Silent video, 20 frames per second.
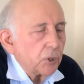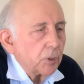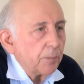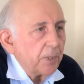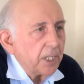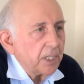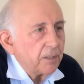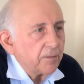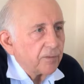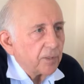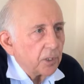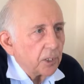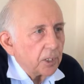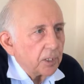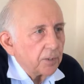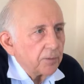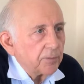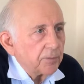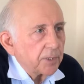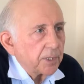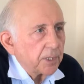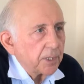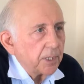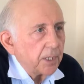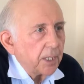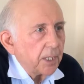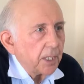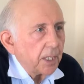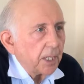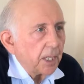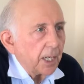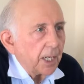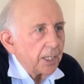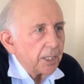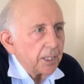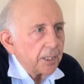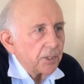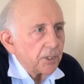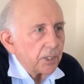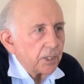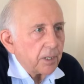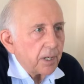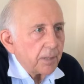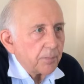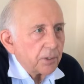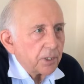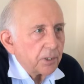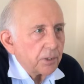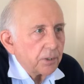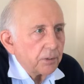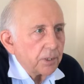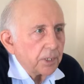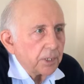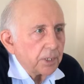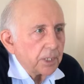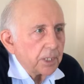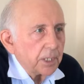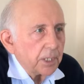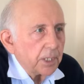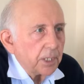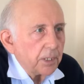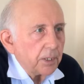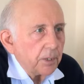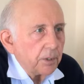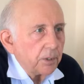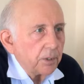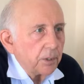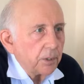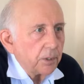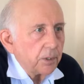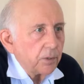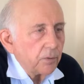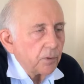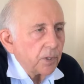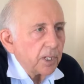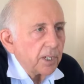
be involved, and it's an opportunity to